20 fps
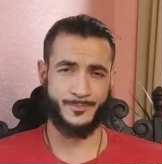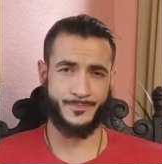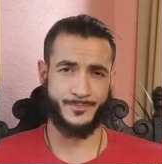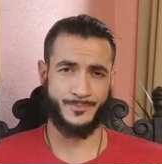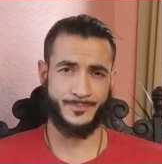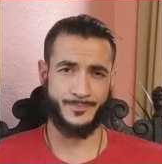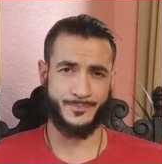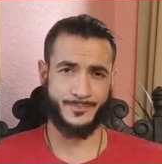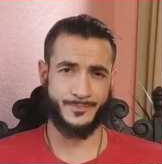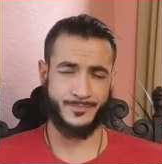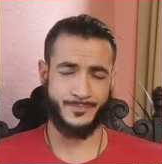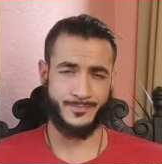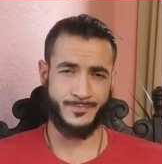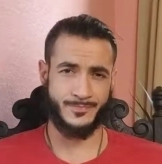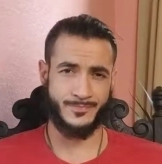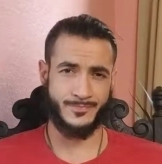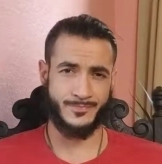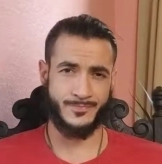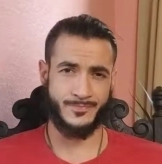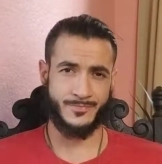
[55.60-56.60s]

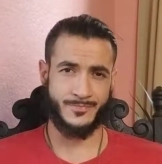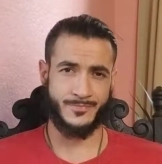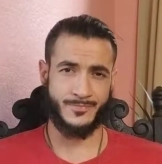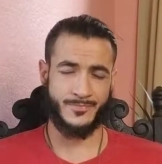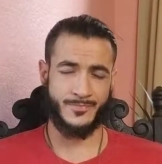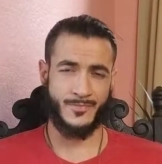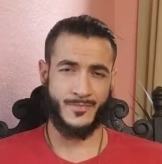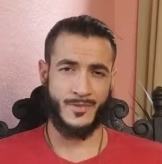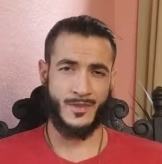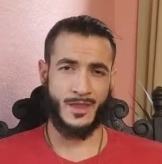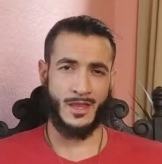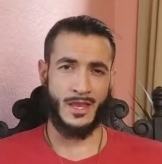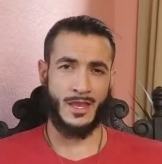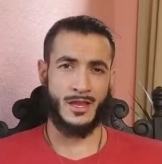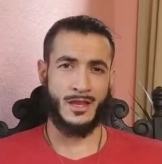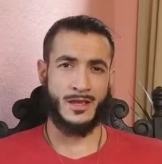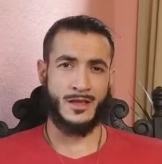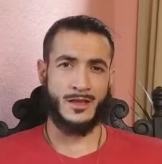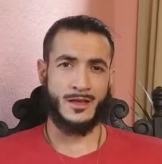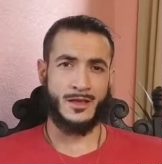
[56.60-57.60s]

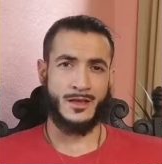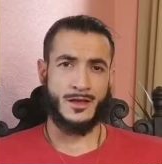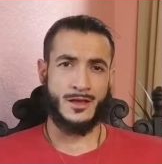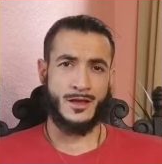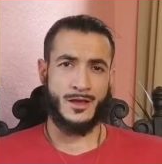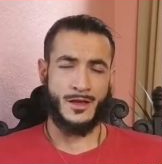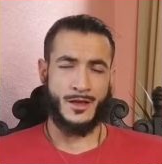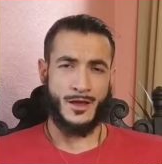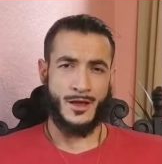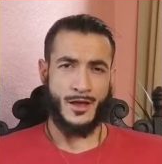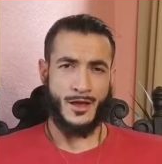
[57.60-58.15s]
No one is speaking in this clip.